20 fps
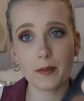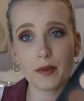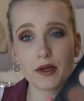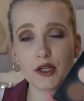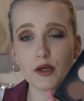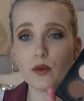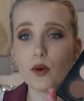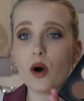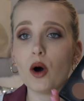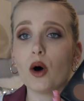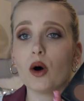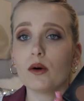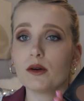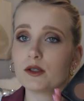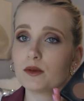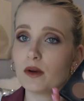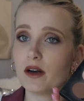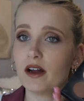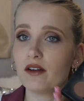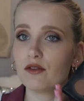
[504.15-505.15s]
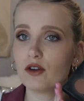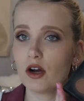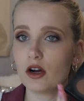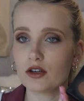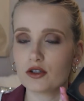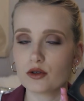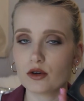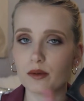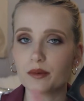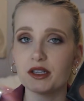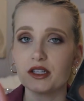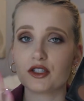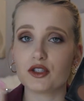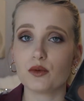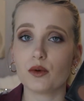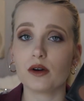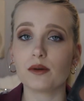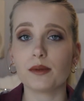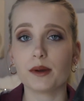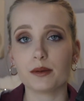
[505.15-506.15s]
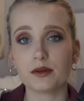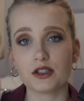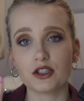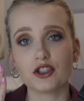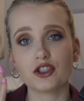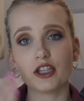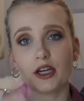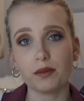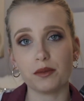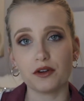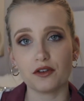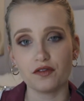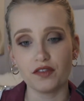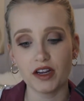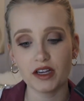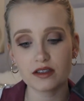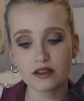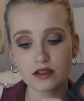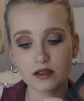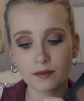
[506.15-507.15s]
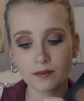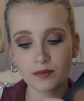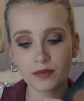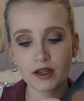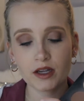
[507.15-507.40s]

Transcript: but you always want to have contour because you want to be able to shape your face.